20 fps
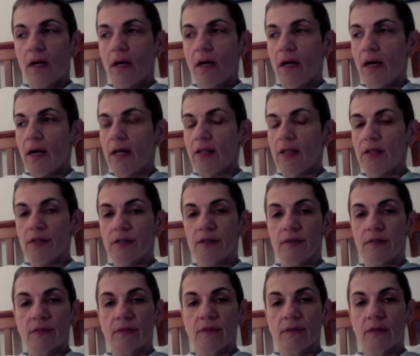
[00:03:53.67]
I just
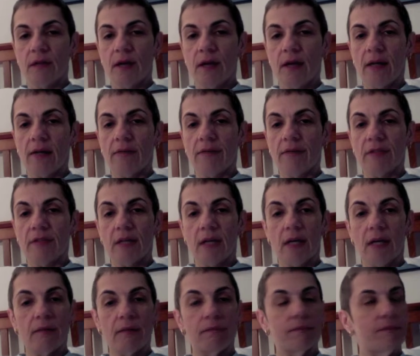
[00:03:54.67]
kind of
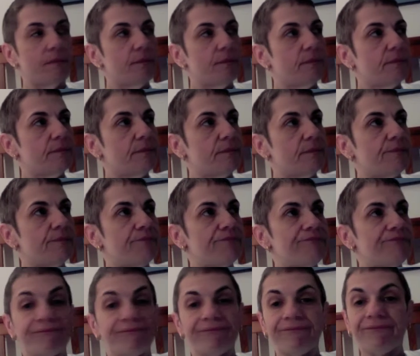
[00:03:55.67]
said,
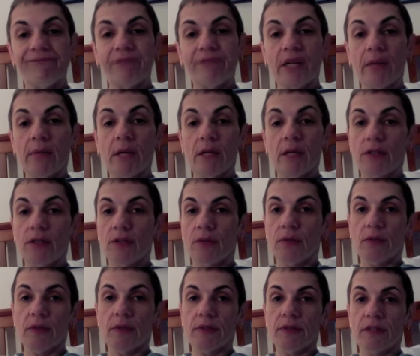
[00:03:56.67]
I'm not
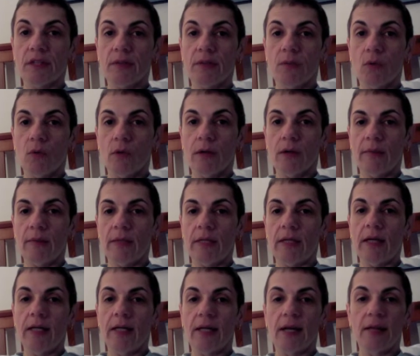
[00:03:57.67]
doing this anymore. I mean,
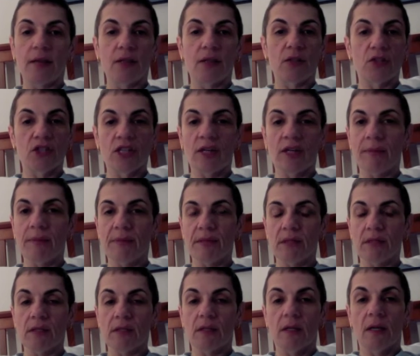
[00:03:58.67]
I got the
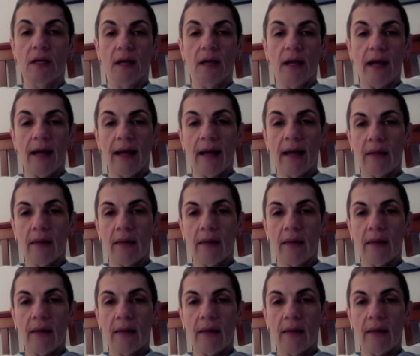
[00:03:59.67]
chips out